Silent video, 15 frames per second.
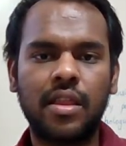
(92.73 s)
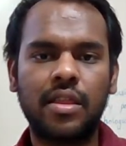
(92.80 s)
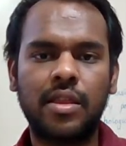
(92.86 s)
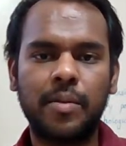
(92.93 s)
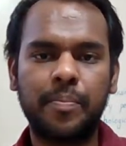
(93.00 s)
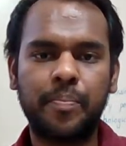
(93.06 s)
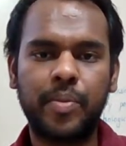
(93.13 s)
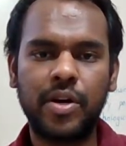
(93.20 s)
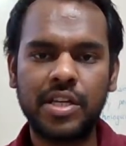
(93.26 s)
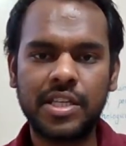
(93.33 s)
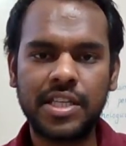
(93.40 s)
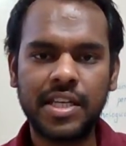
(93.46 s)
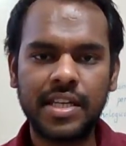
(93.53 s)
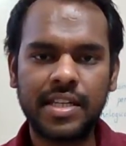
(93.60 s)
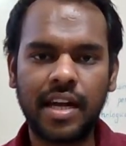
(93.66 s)
the
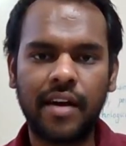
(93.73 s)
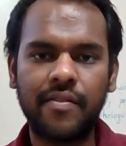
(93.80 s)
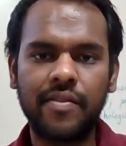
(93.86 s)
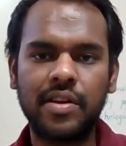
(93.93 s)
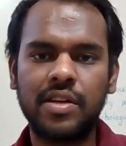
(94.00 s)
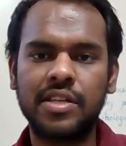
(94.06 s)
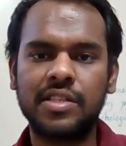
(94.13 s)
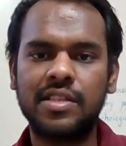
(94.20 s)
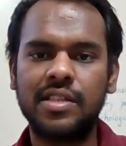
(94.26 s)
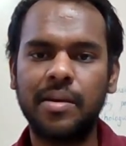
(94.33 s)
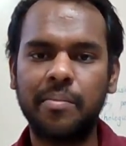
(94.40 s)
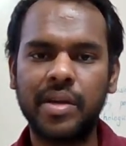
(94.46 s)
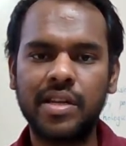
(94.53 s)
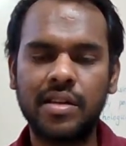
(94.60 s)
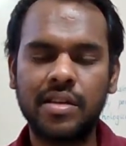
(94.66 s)
Persian travelers, the
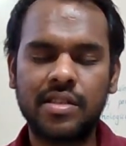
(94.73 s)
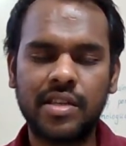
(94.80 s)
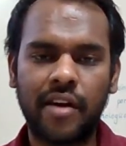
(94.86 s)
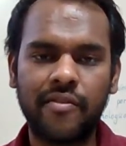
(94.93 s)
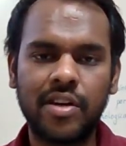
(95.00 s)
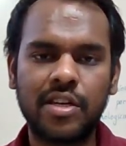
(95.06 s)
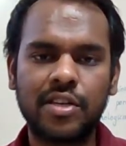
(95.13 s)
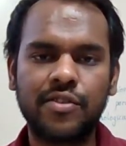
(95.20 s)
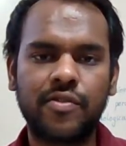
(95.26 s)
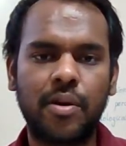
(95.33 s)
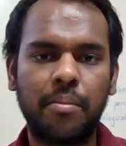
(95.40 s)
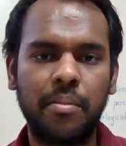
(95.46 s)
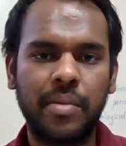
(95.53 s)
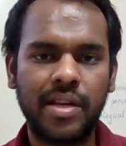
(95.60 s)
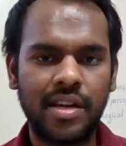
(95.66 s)
travelers
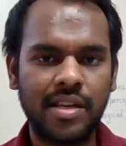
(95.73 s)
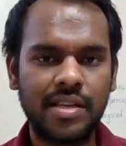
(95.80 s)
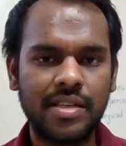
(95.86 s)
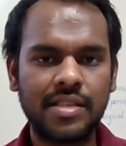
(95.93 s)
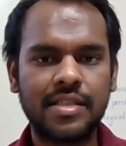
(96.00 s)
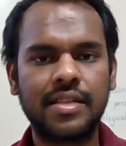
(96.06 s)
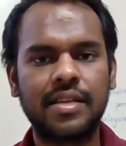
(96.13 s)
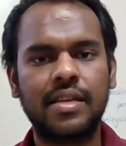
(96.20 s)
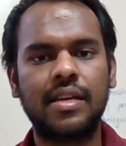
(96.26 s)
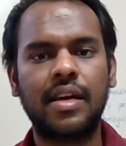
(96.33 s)
from Middle East